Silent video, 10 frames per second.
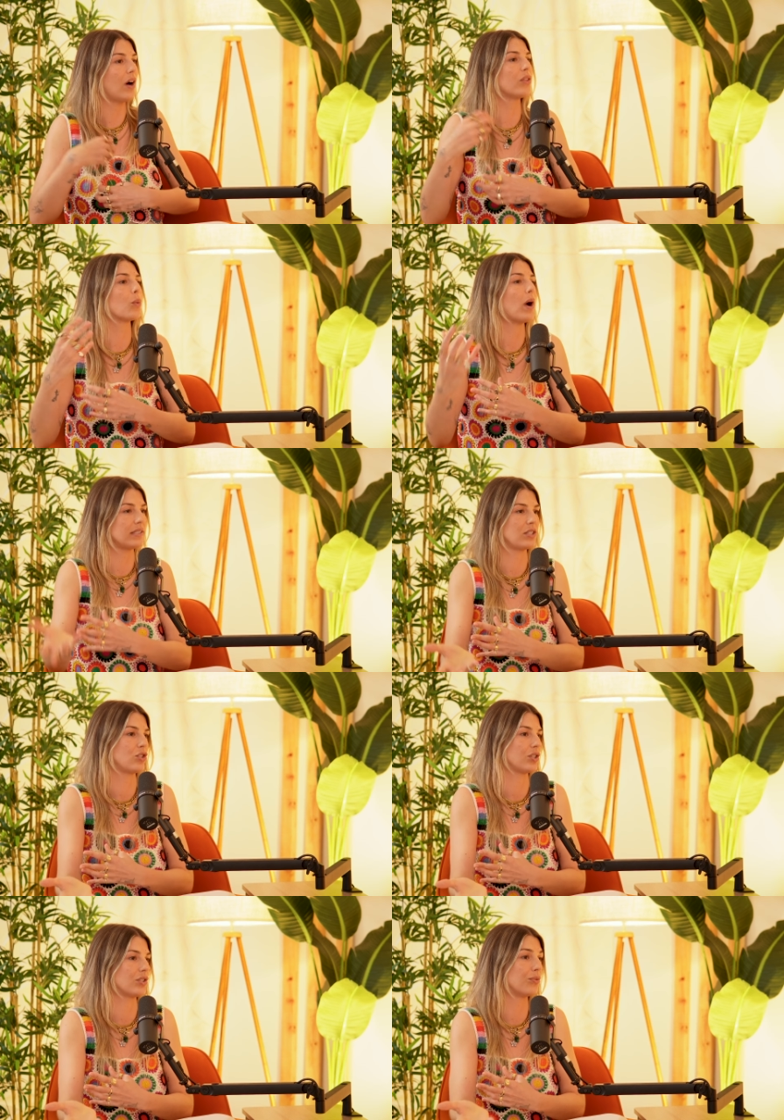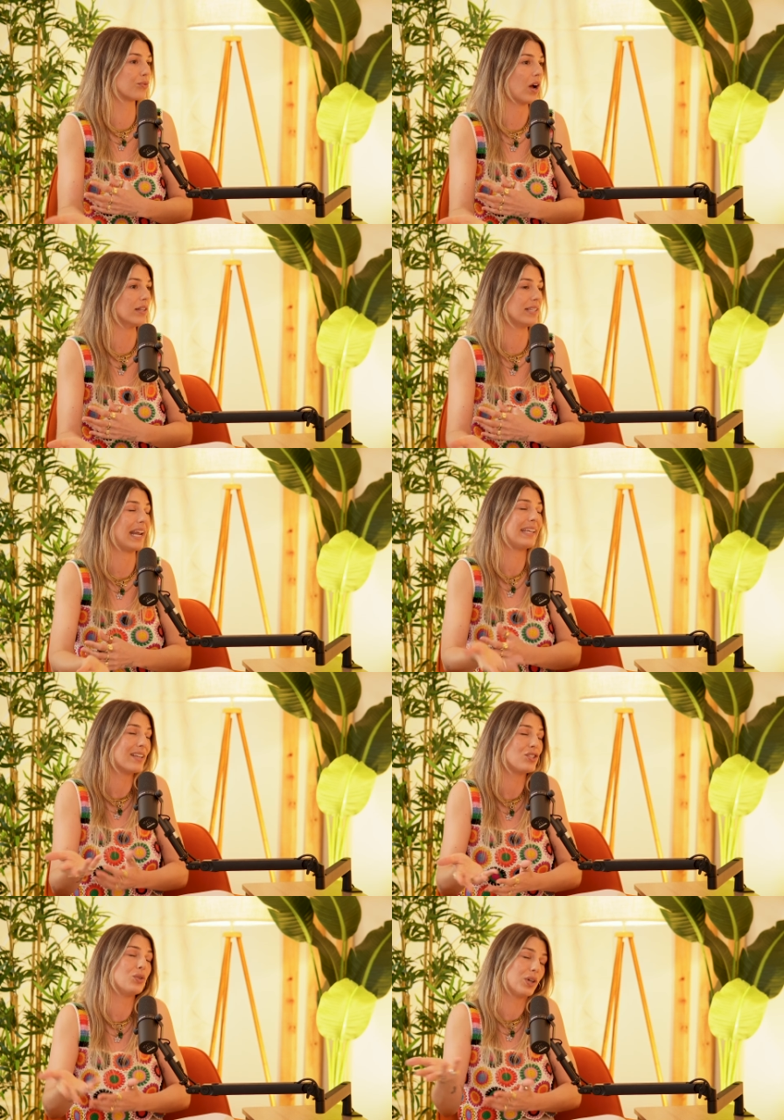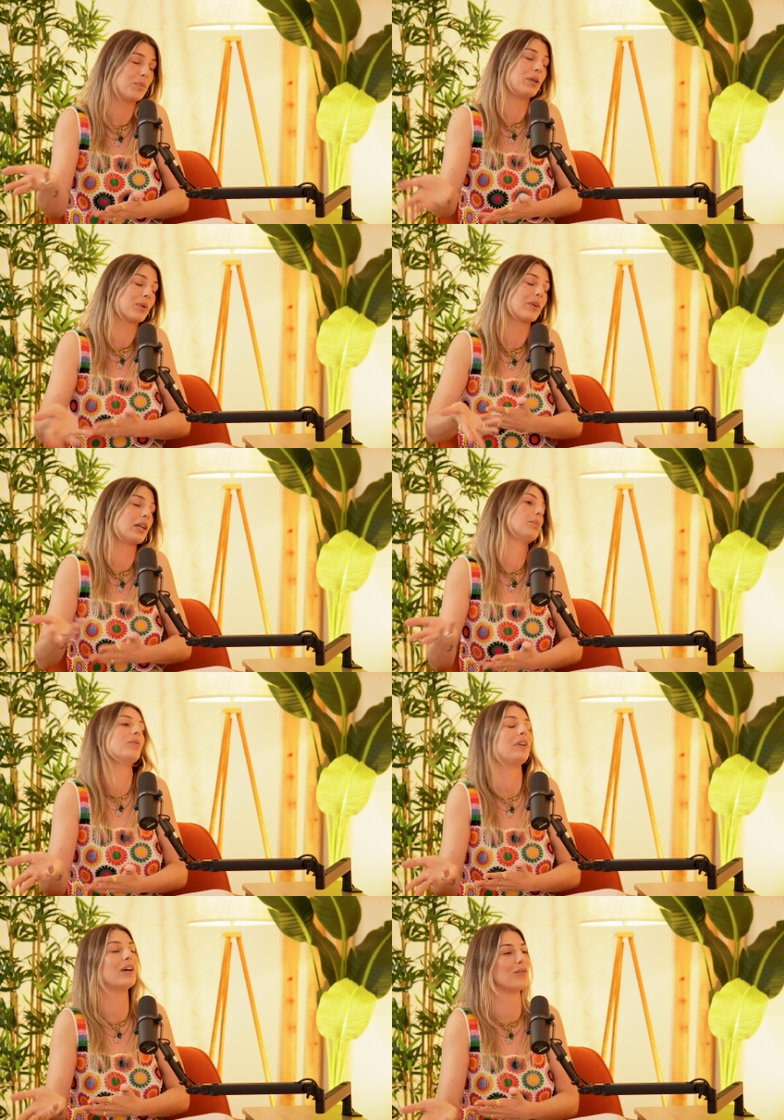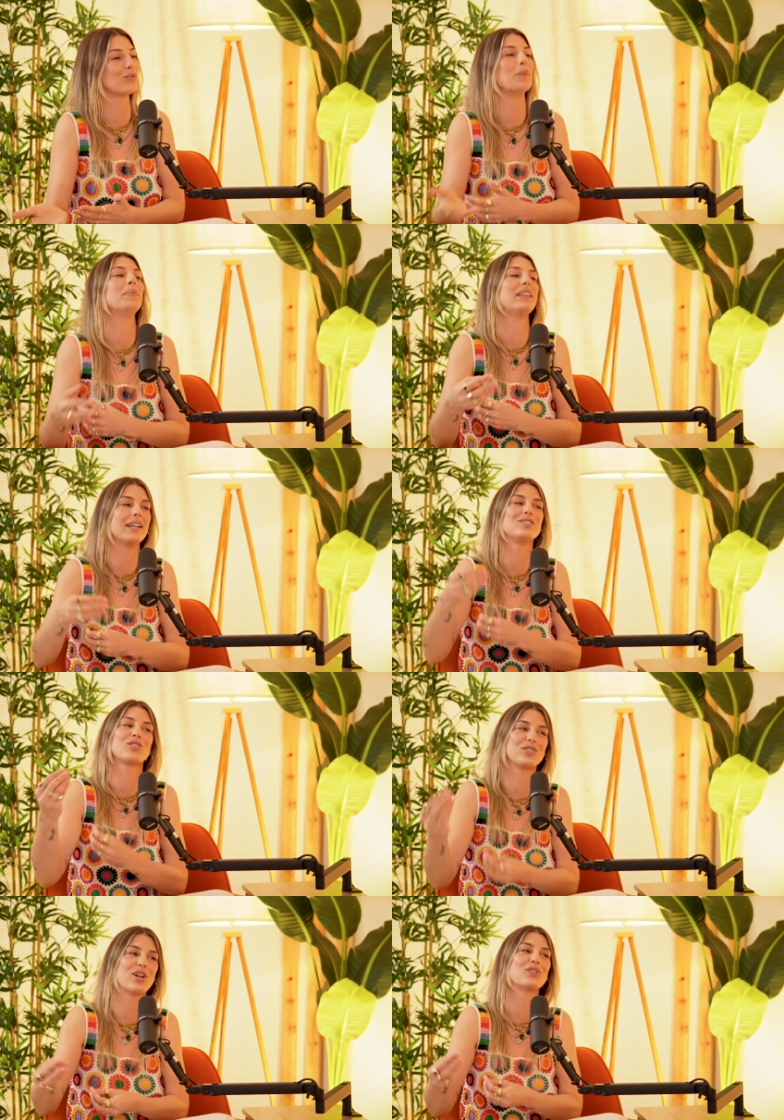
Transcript: Otherwise, it's just a front. And I guess you could be relatable via a front, but then it's just